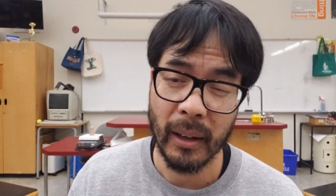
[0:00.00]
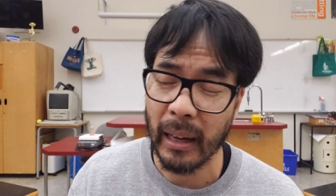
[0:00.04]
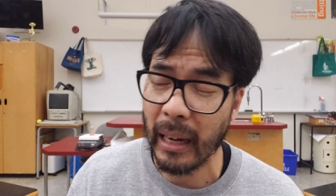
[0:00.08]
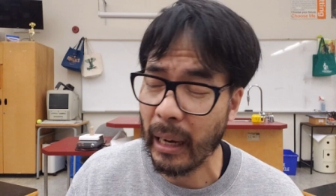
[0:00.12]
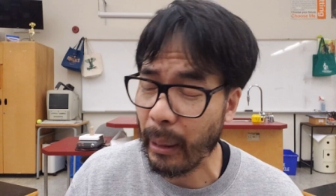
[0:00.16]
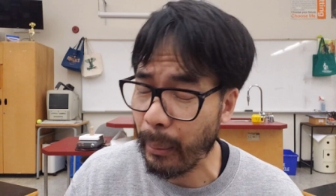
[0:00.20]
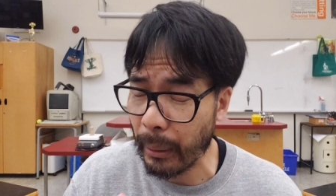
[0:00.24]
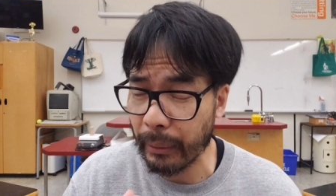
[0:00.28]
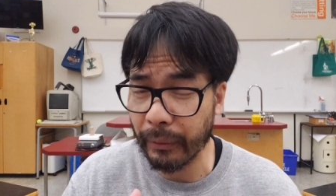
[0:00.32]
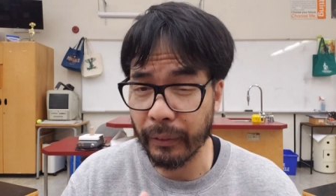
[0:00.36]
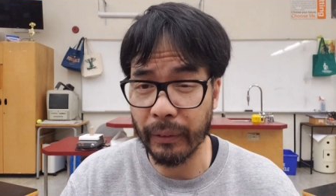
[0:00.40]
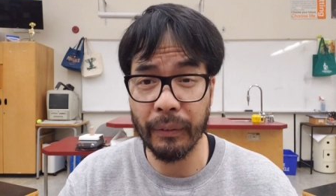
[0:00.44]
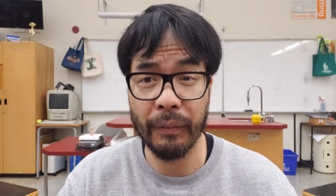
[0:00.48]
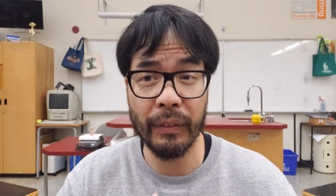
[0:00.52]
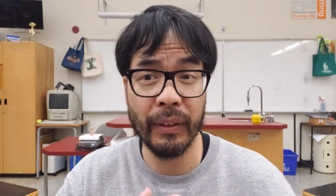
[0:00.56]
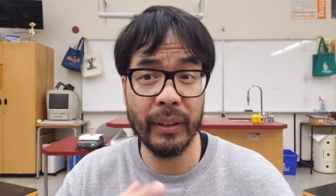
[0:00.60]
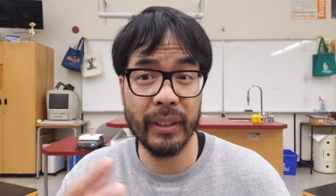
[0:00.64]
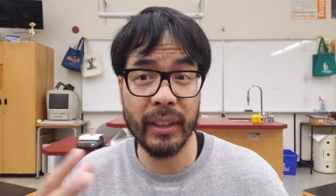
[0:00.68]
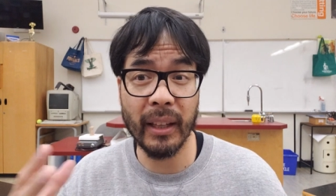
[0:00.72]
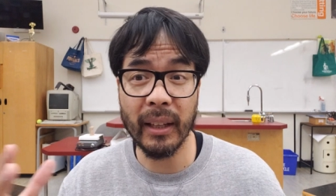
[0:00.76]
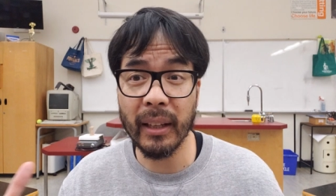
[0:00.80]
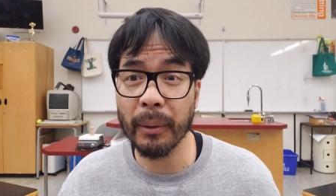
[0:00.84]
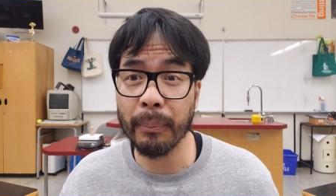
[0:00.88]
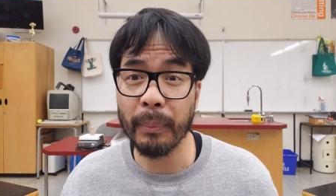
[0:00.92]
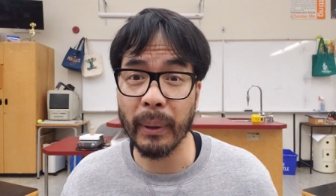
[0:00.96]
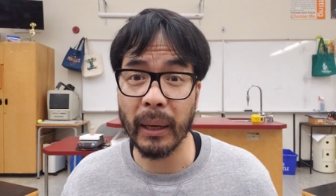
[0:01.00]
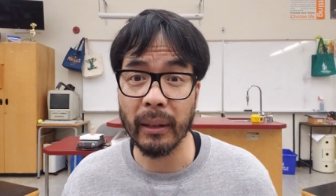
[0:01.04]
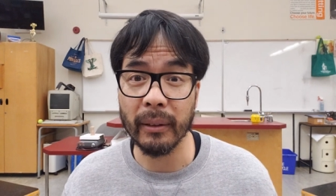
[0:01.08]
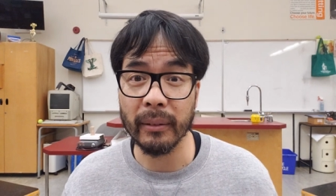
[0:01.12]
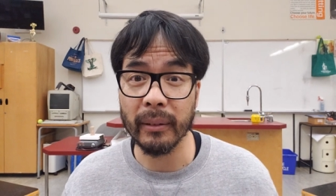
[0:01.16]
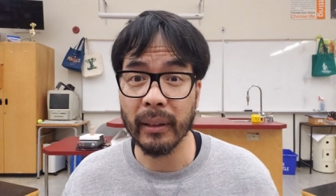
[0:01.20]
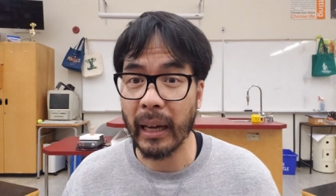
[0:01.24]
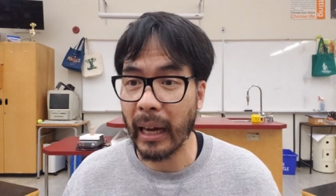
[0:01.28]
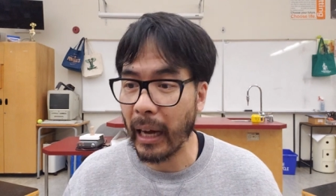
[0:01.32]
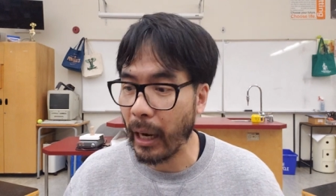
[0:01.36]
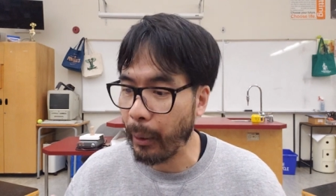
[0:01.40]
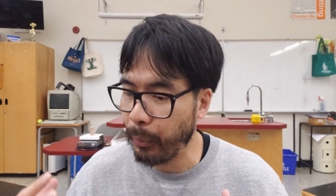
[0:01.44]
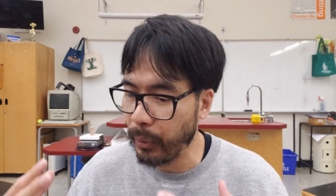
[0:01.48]
However, if you think
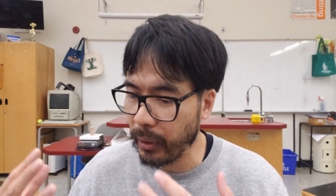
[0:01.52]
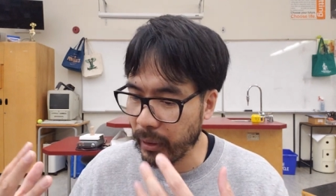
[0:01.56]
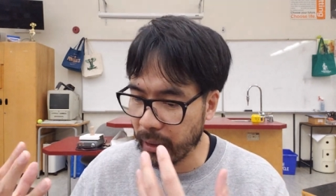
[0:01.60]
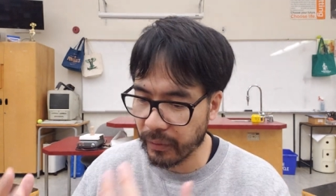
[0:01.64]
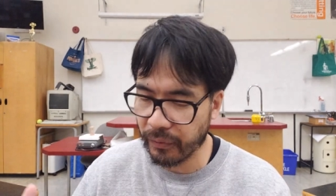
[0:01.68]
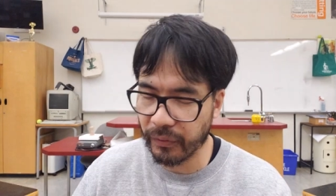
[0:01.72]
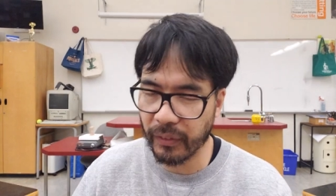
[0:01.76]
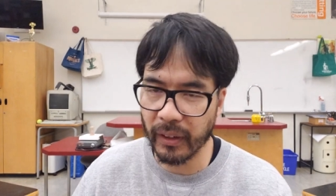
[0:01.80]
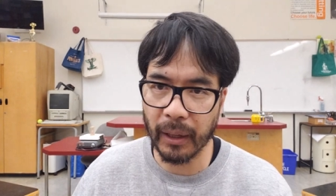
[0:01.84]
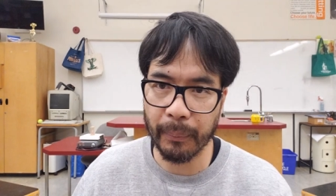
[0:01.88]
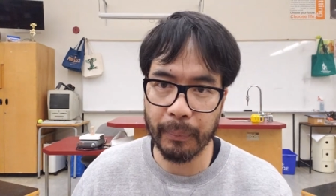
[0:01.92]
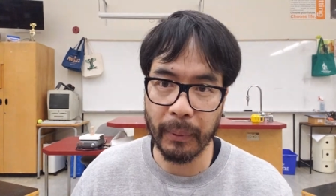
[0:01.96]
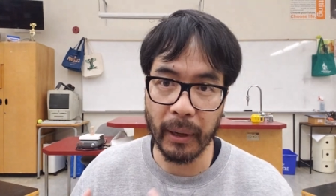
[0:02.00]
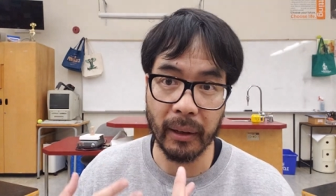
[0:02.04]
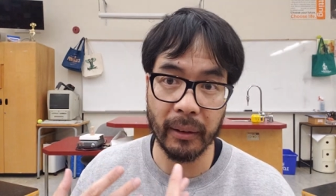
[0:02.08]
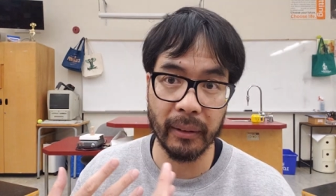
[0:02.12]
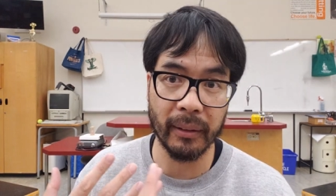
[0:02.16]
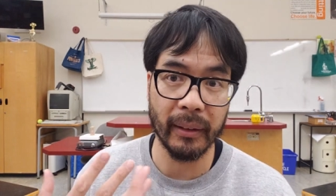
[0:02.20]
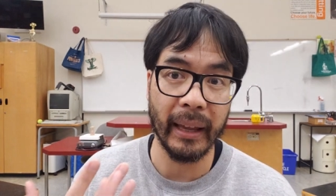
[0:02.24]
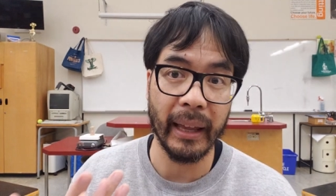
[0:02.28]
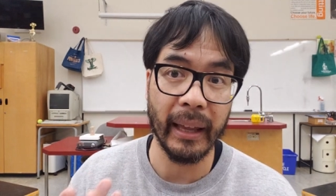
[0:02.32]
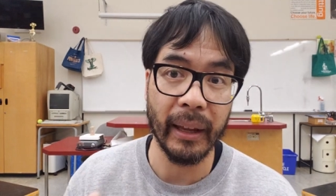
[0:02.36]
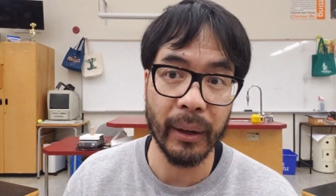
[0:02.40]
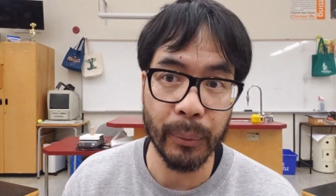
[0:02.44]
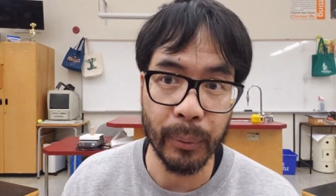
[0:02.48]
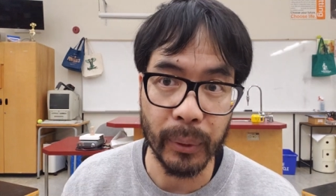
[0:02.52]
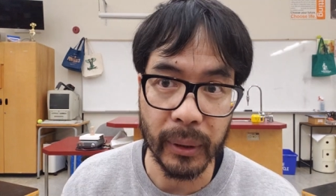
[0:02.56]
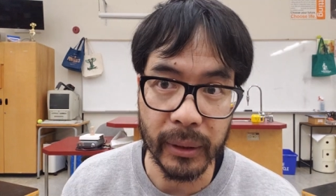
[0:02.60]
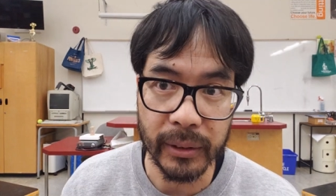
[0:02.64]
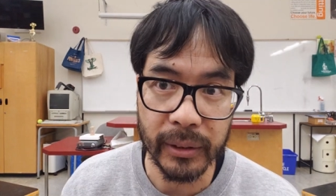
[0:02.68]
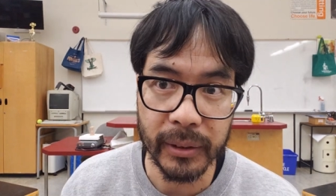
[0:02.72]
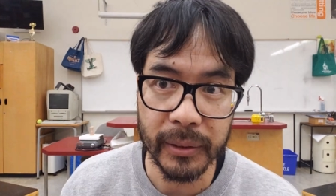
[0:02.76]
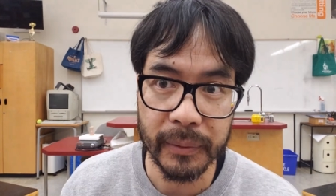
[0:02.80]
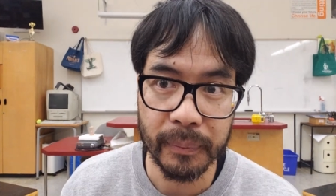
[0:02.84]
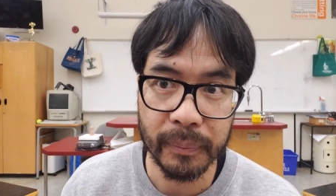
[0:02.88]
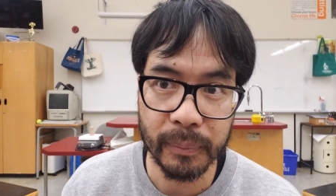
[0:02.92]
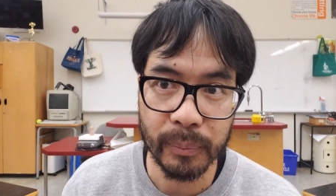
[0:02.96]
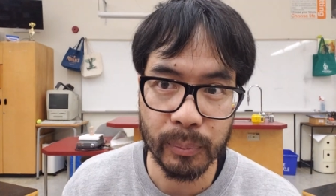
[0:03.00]
about how we develop our
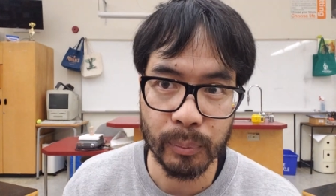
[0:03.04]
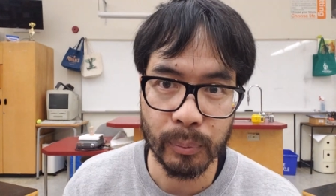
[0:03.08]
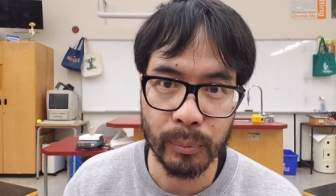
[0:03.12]
language,